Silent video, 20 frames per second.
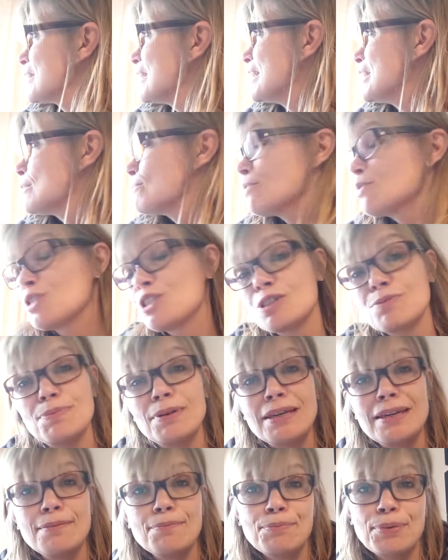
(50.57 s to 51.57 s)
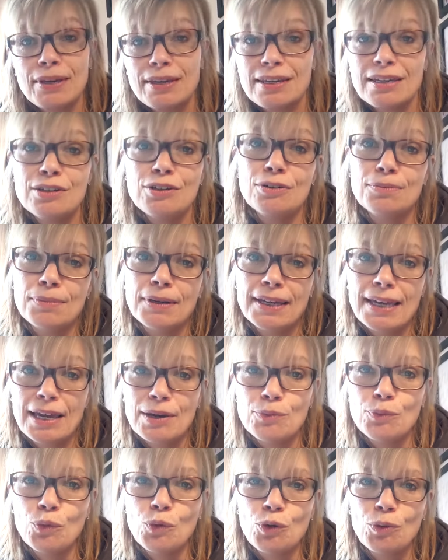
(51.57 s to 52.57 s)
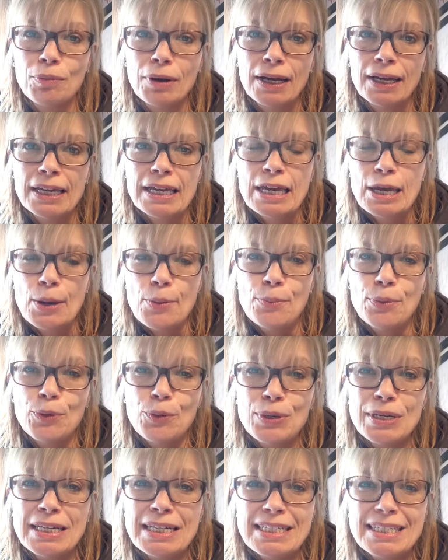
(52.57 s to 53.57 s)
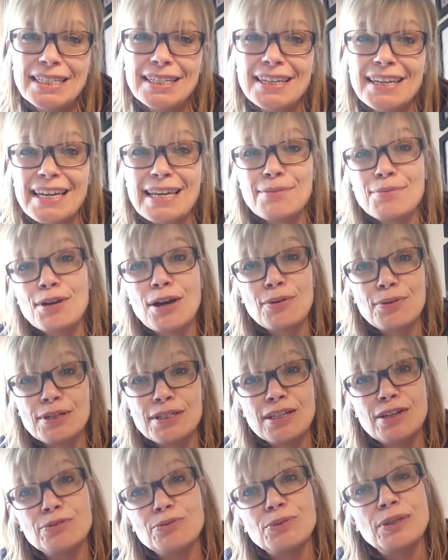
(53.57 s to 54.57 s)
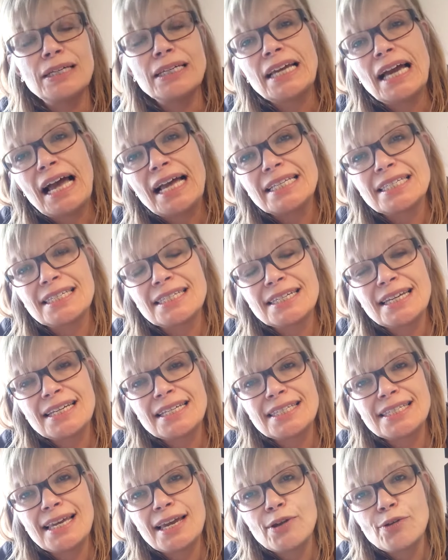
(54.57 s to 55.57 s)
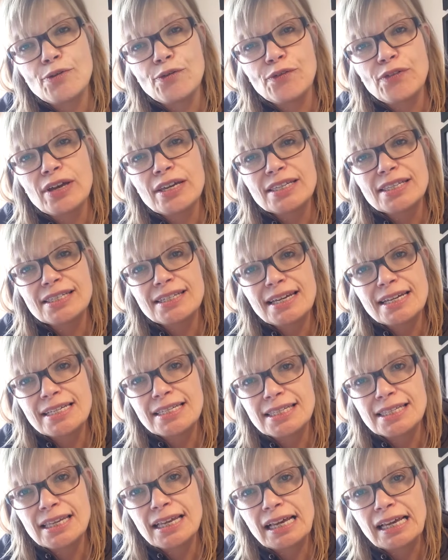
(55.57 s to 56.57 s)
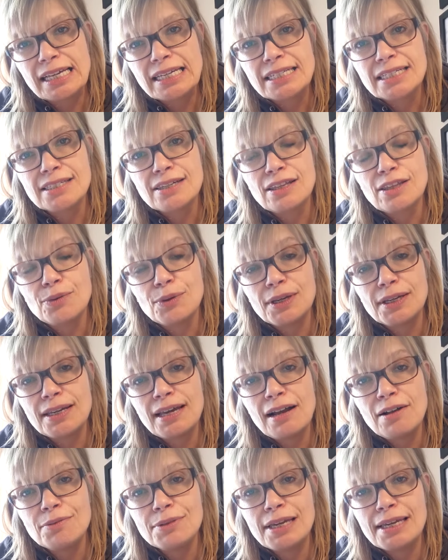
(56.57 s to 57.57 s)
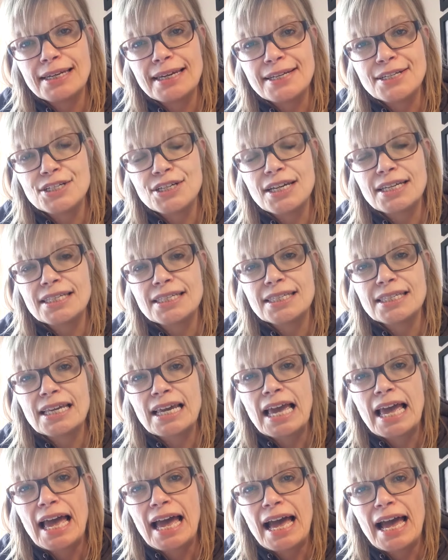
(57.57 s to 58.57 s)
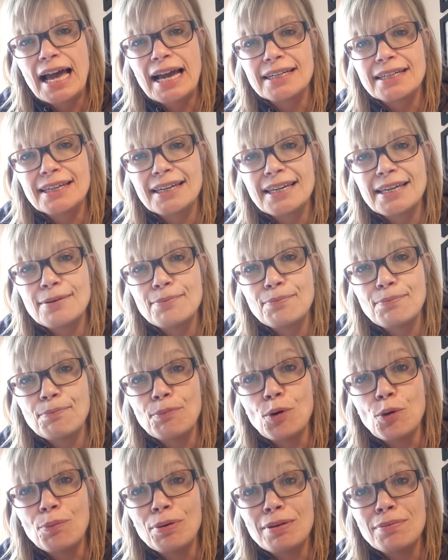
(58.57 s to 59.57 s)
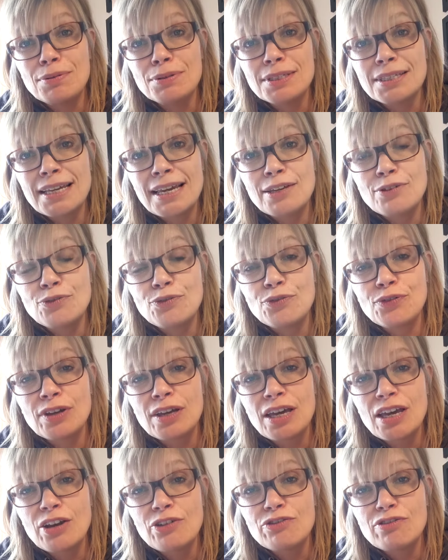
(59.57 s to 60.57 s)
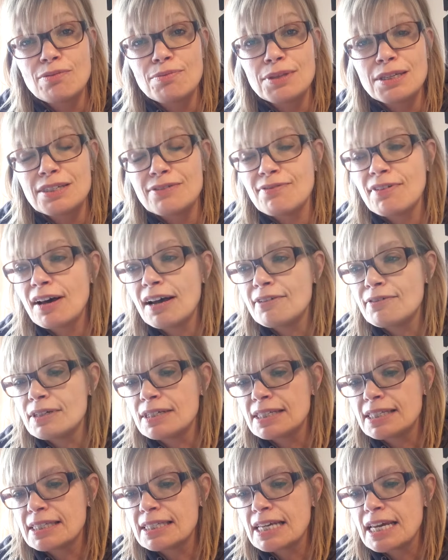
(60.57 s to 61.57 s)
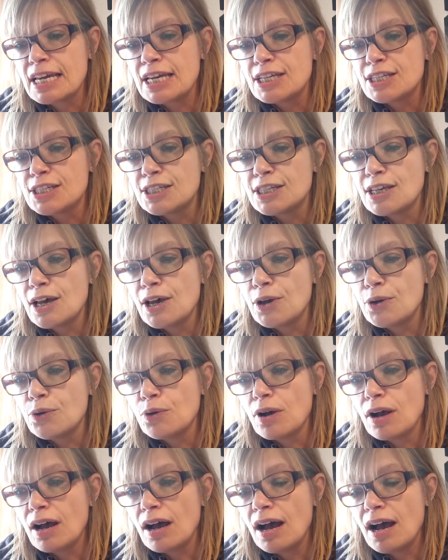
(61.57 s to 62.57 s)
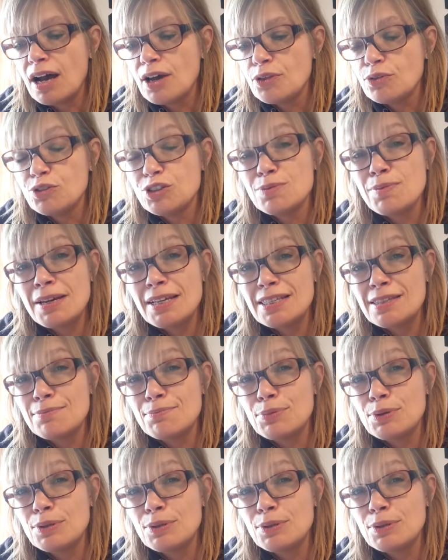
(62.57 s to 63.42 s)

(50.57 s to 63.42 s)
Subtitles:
is supposed to be picking up and getting warmer, but we need to keep going, don't we, and stay safe, stay inside so that we can help the NHS and keep more people safe from this virus. So I thought to make some